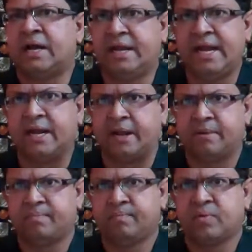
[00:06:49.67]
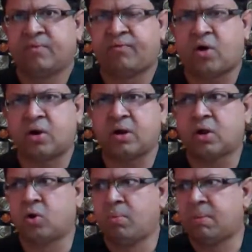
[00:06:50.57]
needed for
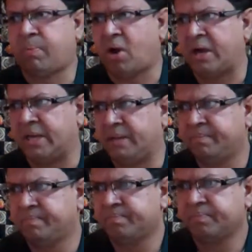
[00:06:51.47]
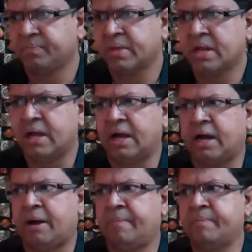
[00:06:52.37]
global polity
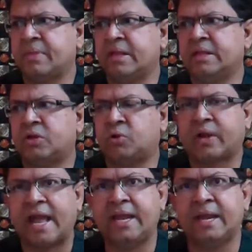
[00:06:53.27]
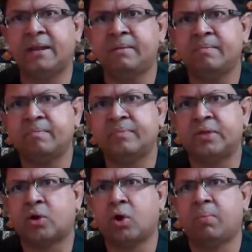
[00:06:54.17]
to rein in
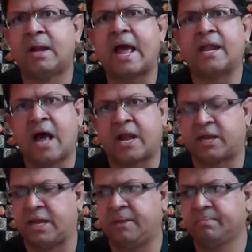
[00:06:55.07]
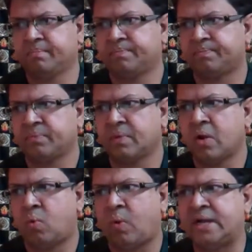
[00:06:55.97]
the global anarchy.
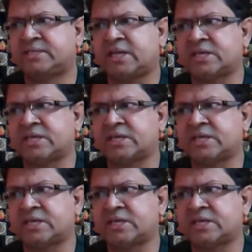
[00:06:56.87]
While